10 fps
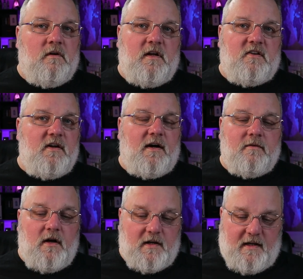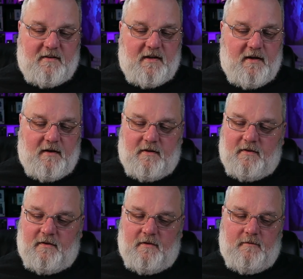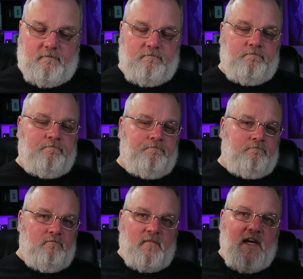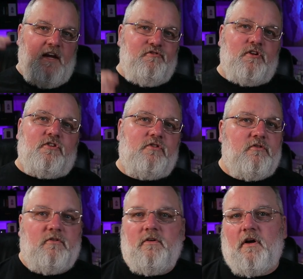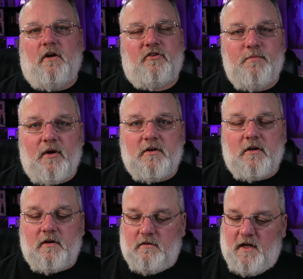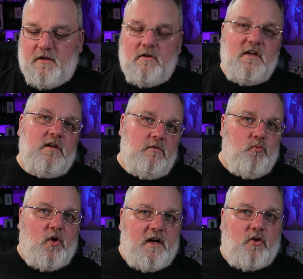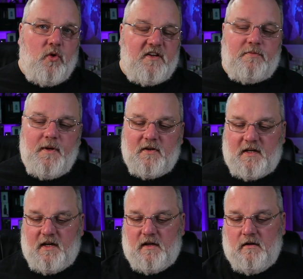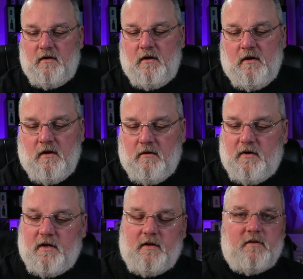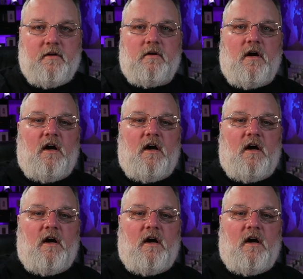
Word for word: It's not rocket science. If you're a smoker and you want to quit smoking, well, you're